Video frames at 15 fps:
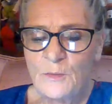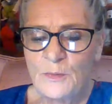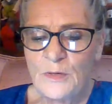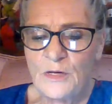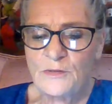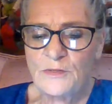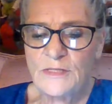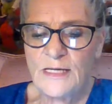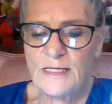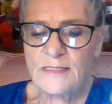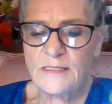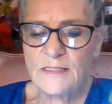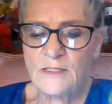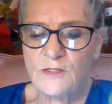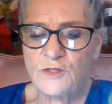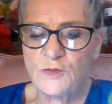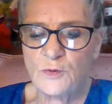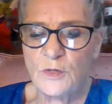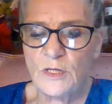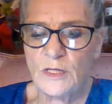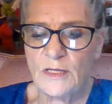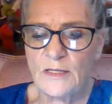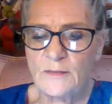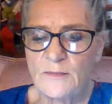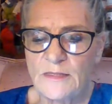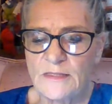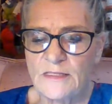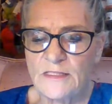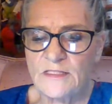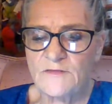Protesting shrilly,
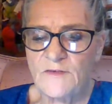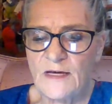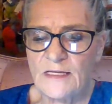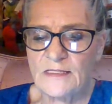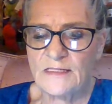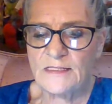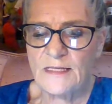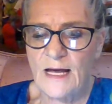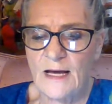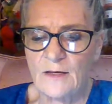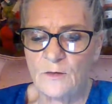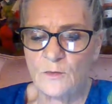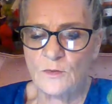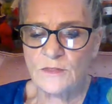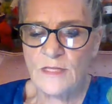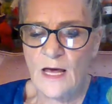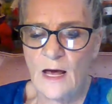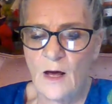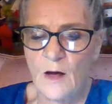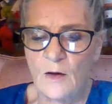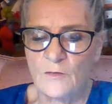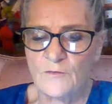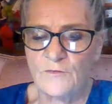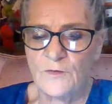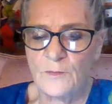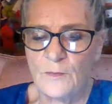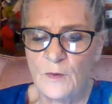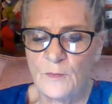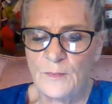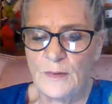Mrs. Van Snyder was hauled
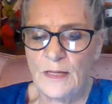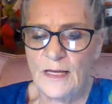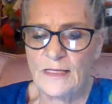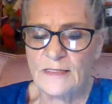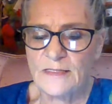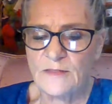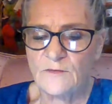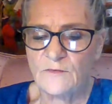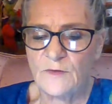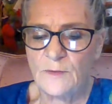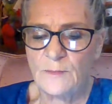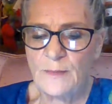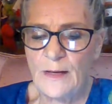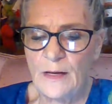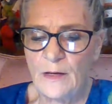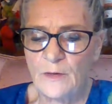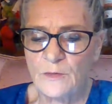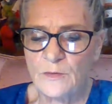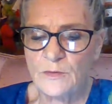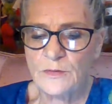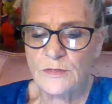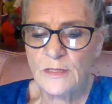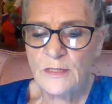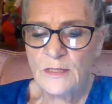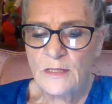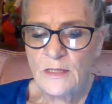from her place of repose.